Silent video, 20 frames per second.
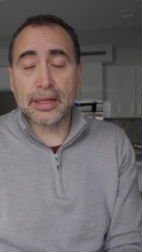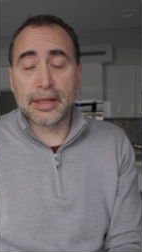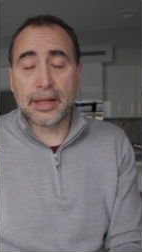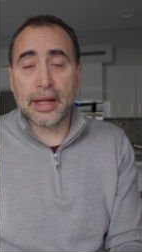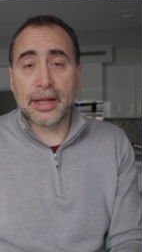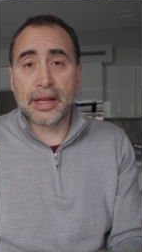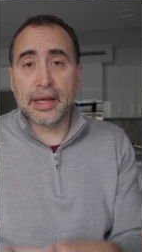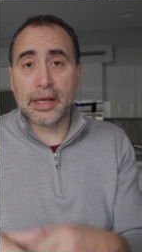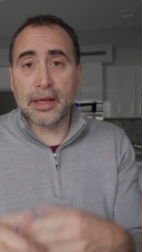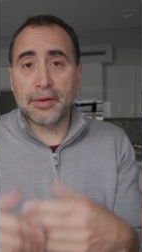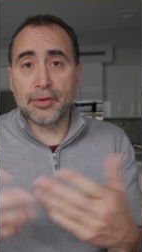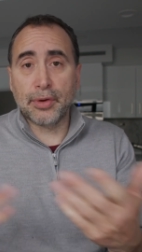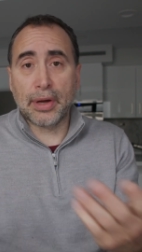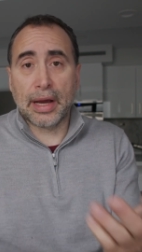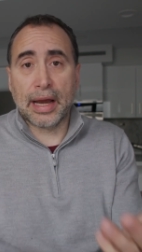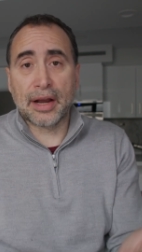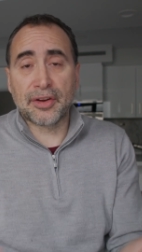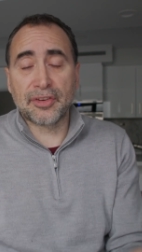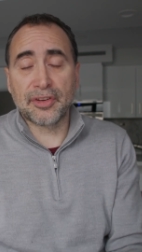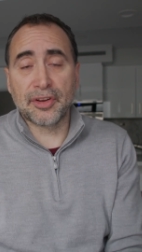And then they give you
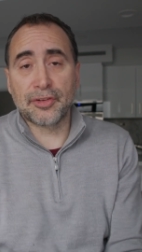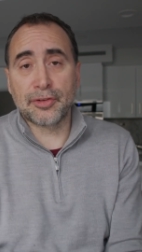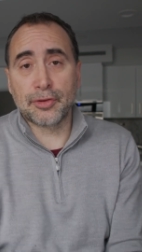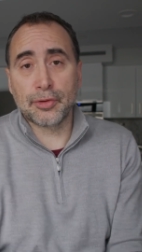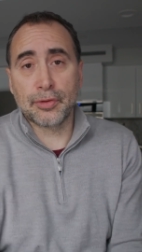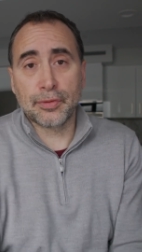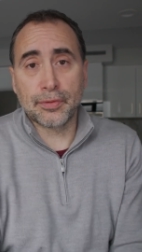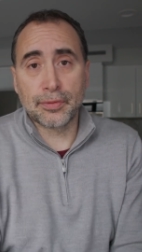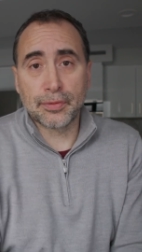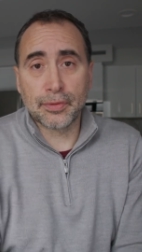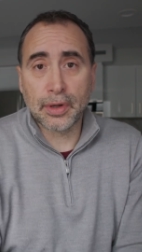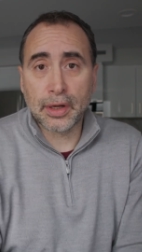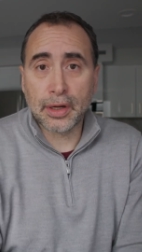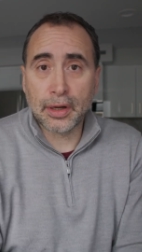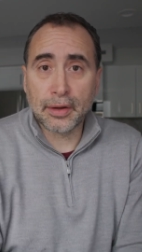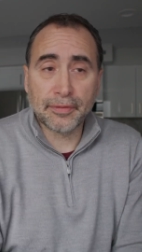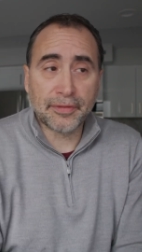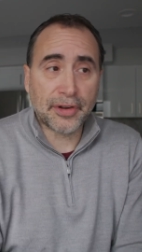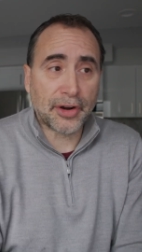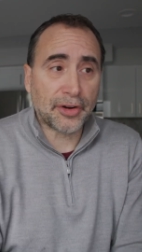access to
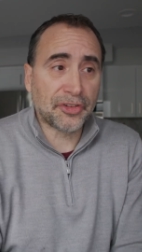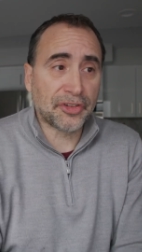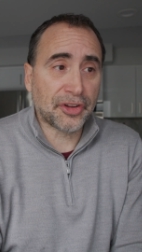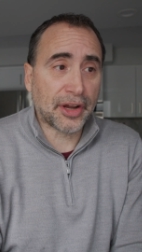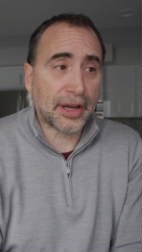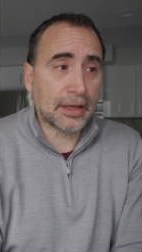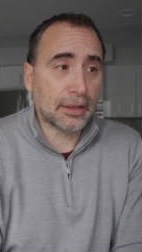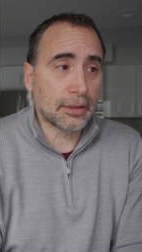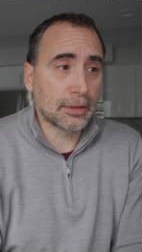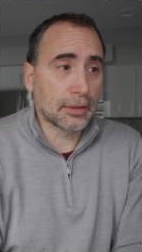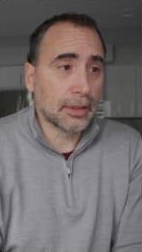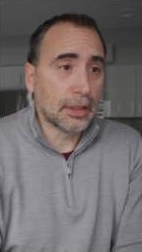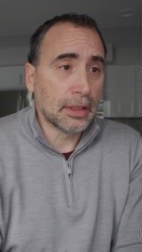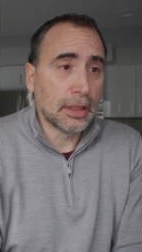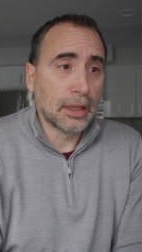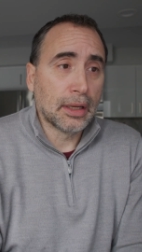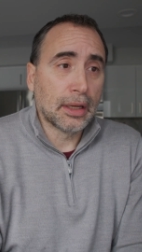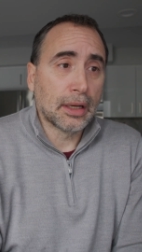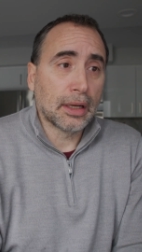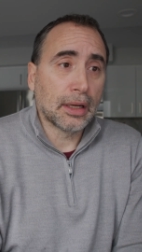uh, their site,
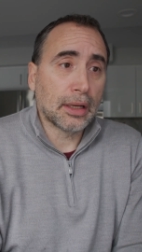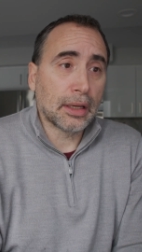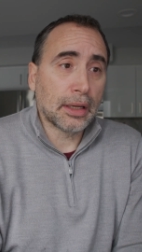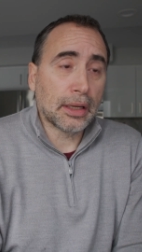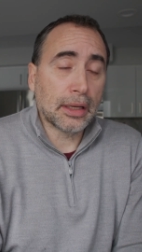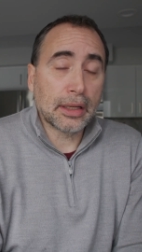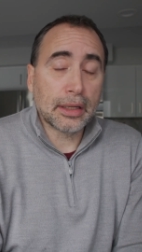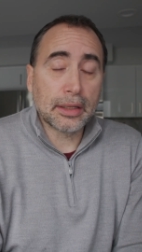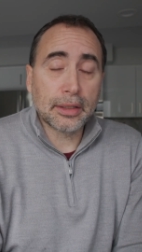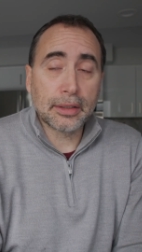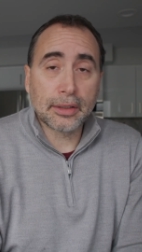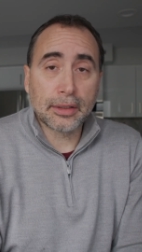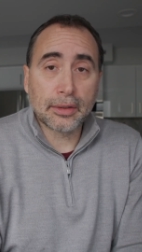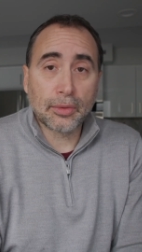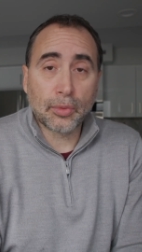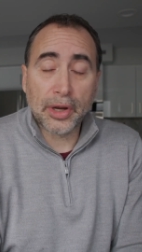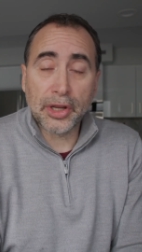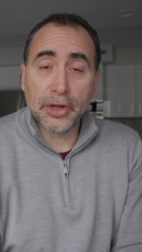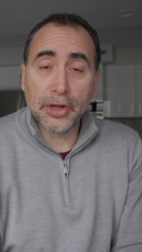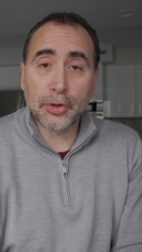and
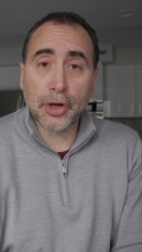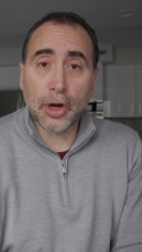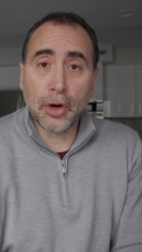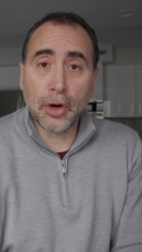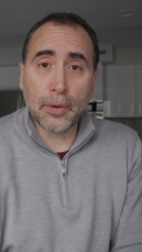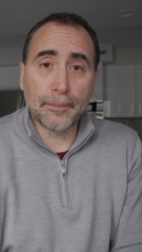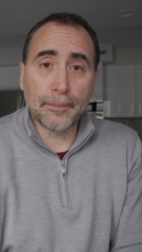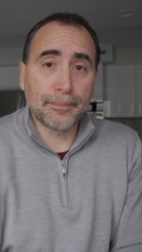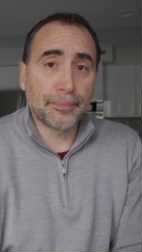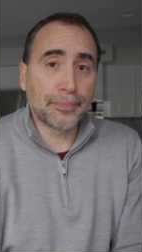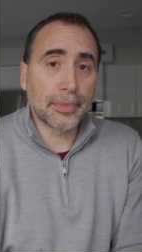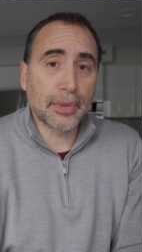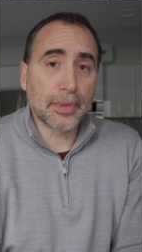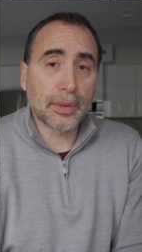away you go.